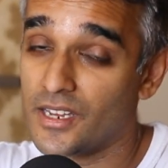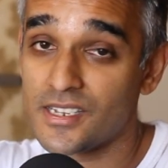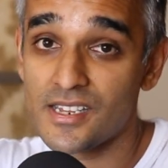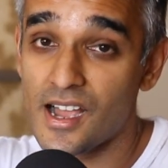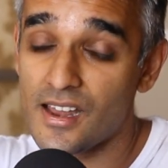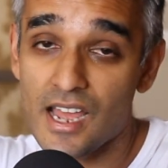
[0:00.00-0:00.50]
is
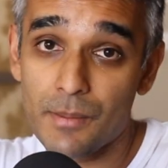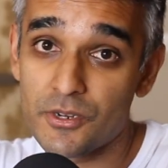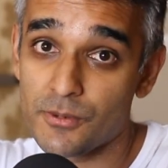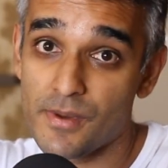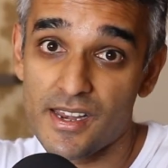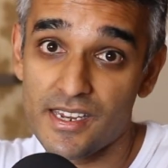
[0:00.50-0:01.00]
not how
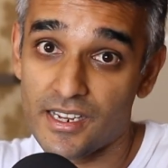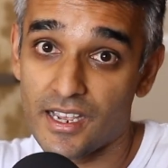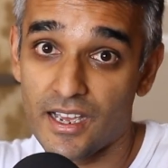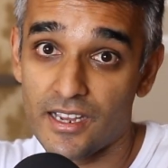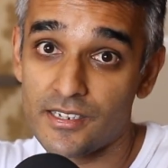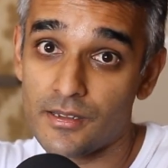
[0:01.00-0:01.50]
much money a
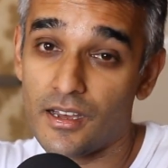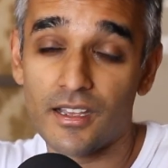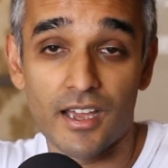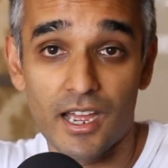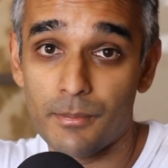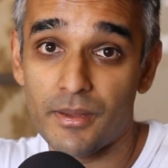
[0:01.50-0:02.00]

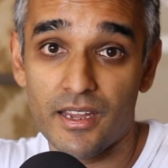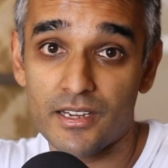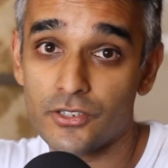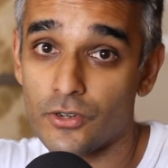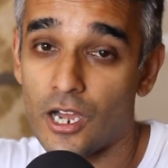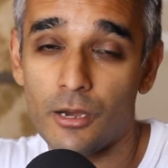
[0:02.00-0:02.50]
guy
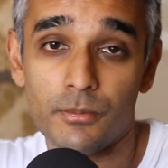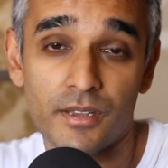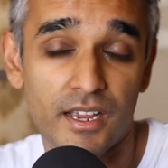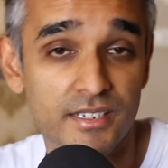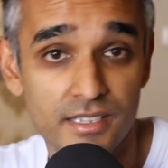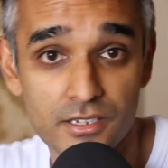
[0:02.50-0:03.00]
makes or how
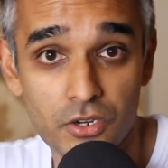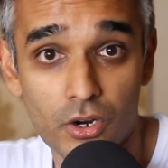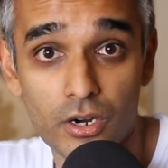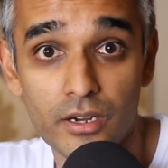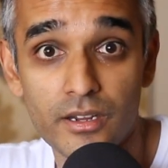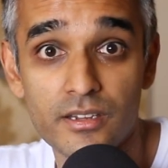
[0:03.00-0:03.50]
nice his
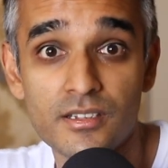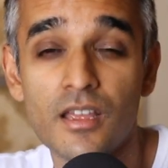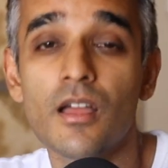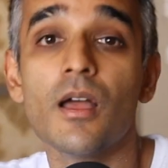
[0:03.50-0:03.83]
car is,